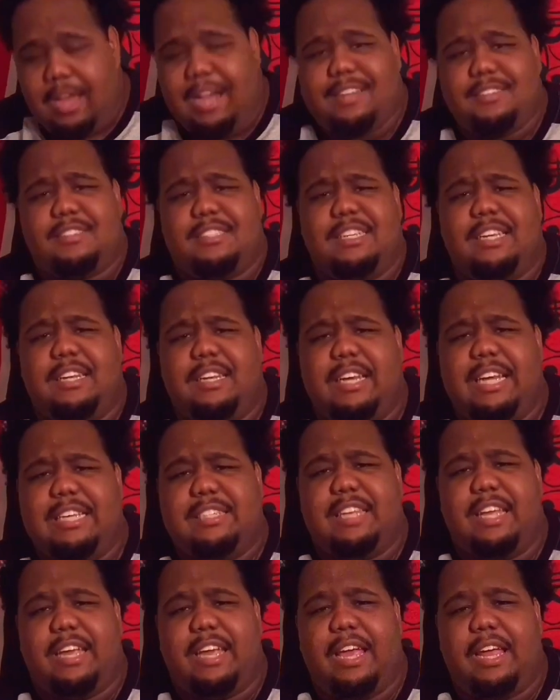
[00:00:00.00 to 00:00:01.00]
I seen
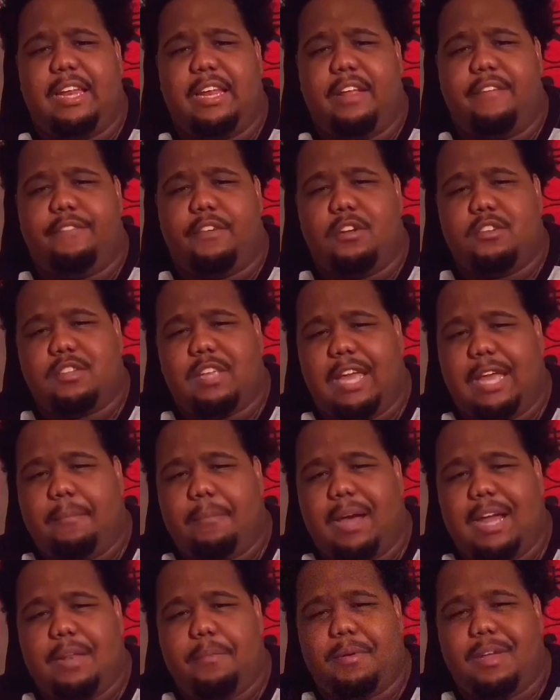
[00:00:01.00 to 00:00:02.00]
these, they first came
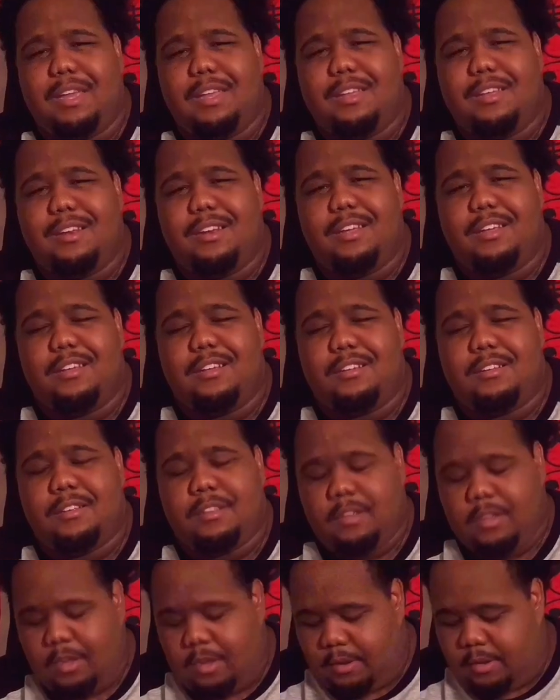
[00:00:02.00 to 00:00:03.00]
out at the beginning of the year.
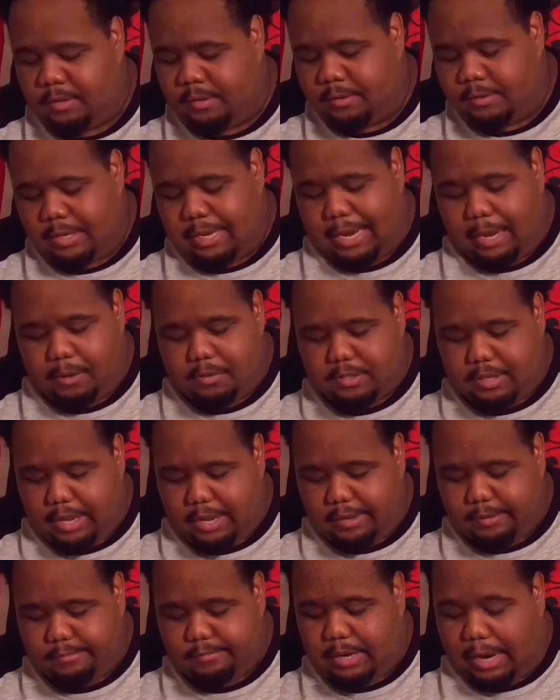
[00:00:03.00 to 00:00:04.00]
I was
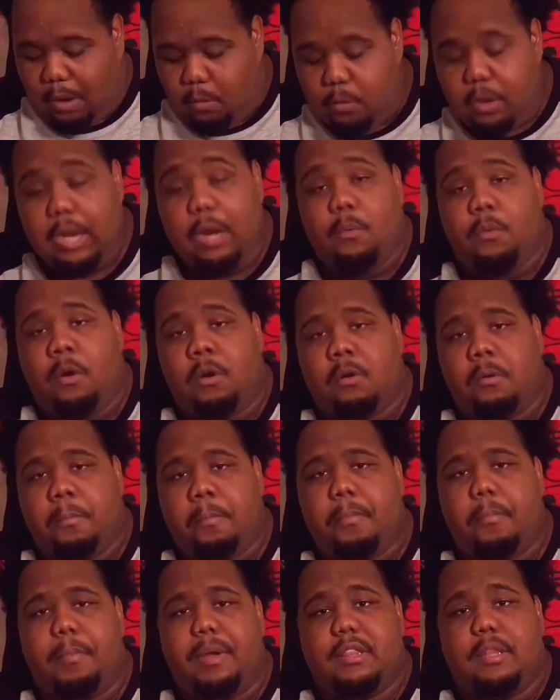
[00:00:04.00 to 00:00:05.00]
like, I really want
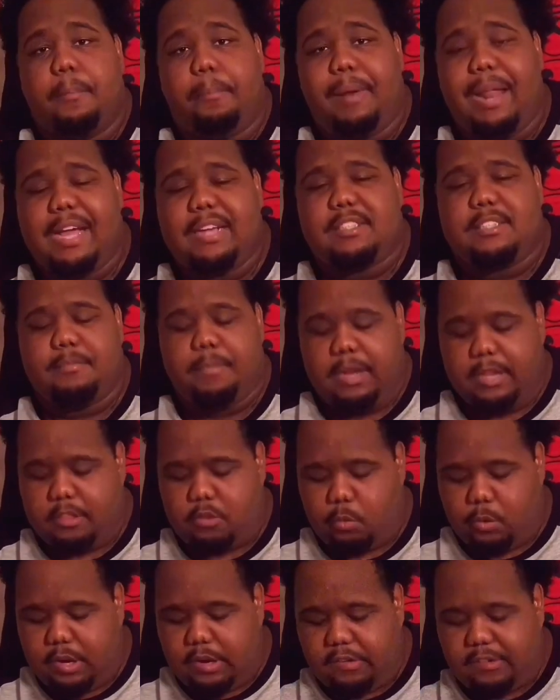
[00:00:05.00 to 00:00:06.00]
them, but the black cement
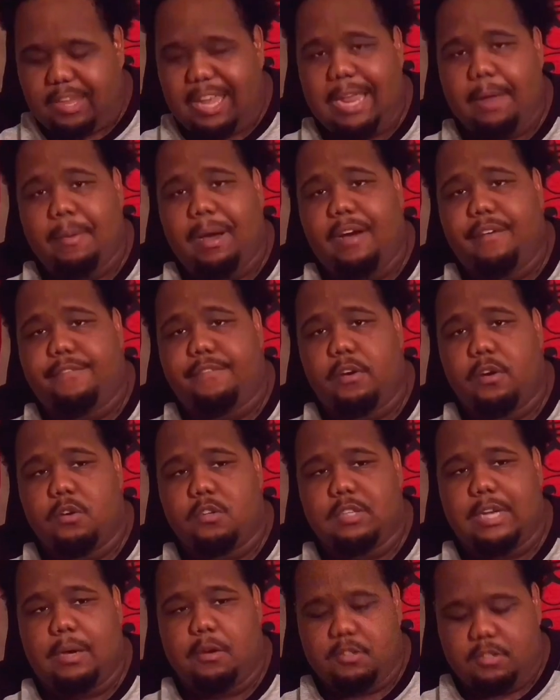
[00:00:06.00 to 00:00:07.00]
3s came out
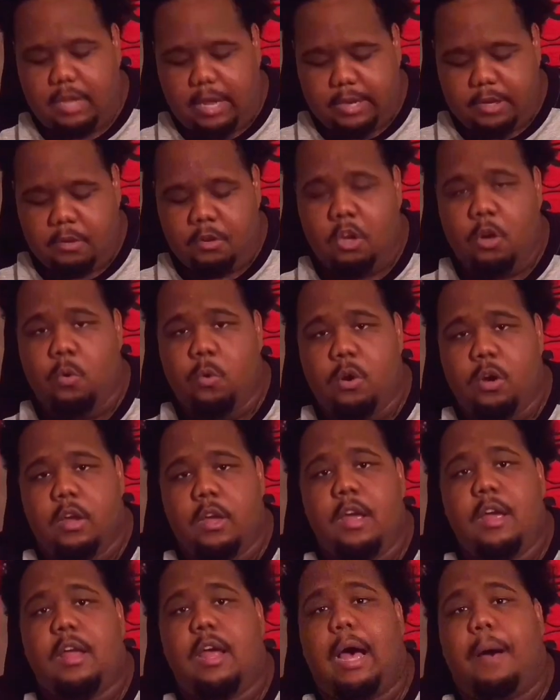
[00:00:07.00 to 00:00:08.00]
first. I was like, you know what?
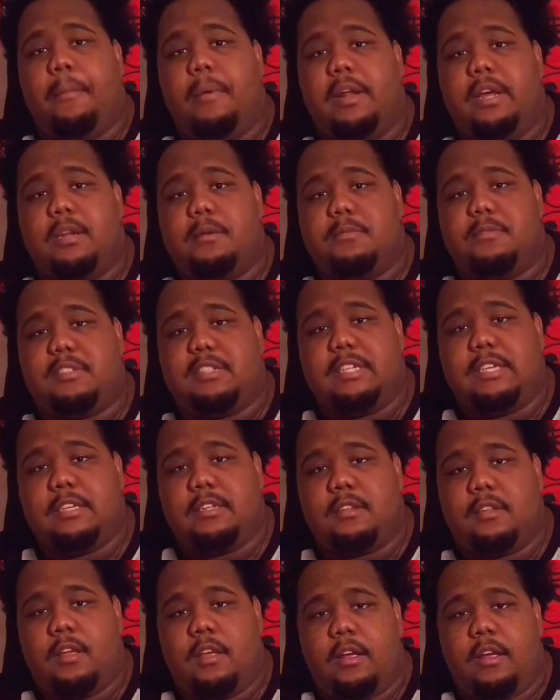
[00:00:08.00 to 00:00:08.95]
I'm gonna let them sit.